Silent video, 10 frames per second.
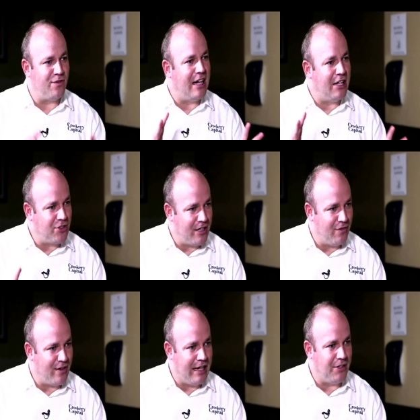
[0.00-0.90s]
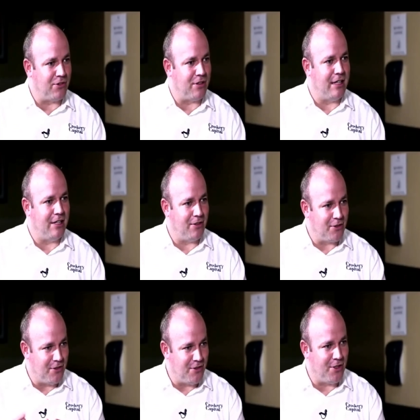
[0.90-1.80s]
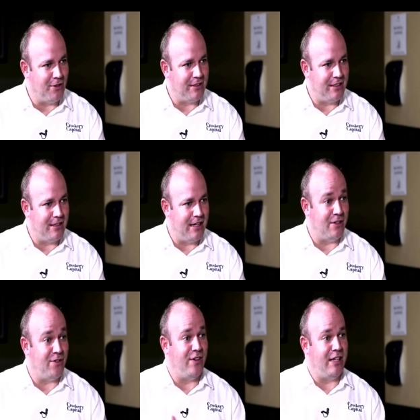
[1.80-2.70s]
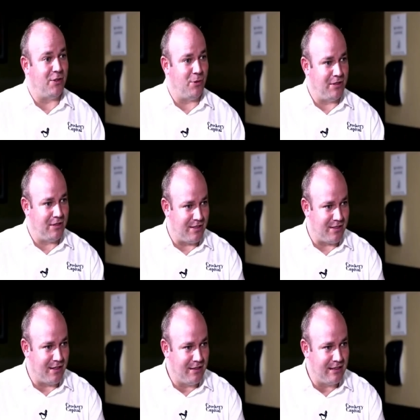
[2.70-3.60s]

financial advisory, it does consulting as phase one to start,